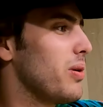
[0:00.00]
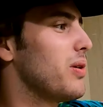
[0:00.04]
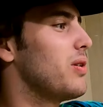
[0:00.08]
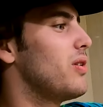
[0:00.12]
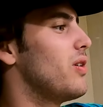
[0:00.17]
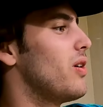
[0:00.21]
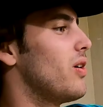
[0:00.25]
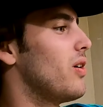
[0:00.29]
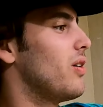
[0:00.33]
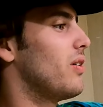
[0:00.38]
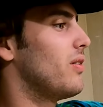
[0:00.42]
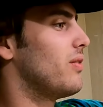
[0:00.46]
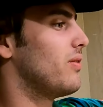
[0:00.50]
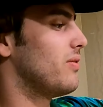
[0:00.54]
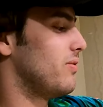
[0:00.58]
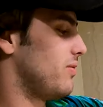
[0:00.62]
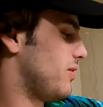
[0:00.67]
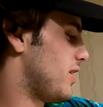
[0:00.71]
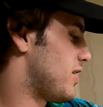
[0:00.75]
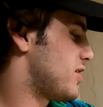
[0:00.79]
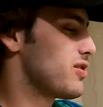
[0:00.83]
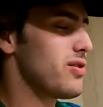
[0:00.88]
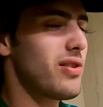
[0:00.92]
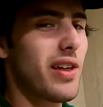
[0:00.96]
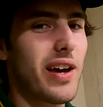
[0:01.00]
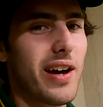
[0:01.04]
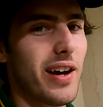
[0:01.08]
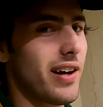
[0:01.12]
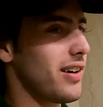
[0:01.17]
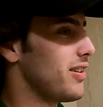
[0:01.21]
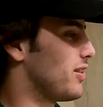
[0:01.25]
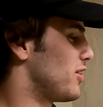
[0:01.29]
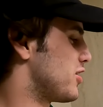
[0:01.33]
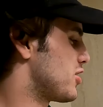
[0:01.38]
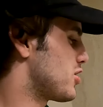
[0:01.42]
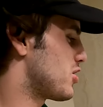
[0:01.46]
Probably not. Let's do that
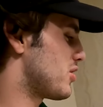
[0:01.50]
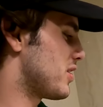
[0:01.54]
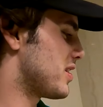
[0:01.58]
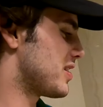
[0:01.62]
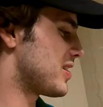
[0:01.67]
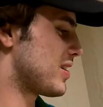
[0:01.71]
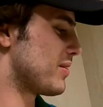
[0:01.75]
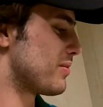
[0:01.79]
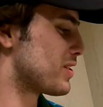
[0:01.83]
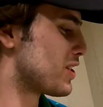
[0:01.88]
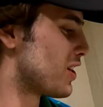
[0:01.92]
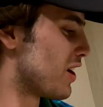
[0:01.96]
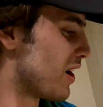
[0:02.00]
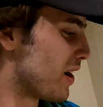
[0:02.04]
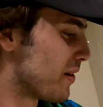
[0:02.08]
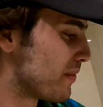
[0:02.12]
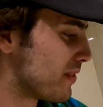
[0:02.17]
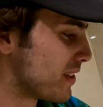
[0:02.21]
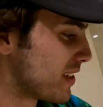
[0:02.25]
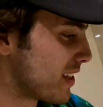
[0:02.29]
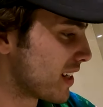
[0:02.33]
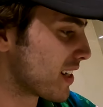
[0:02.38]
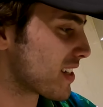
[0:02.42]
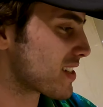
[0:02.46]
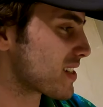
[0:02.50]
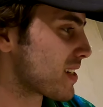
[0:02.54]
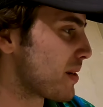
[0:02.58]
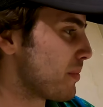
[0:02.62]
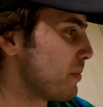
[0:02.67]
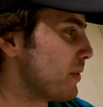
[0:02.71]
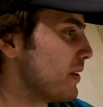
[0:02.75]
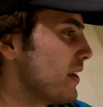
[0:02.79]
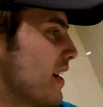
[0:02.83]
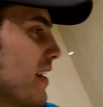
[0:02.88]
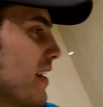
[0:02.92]
out on the street sometime in the next couple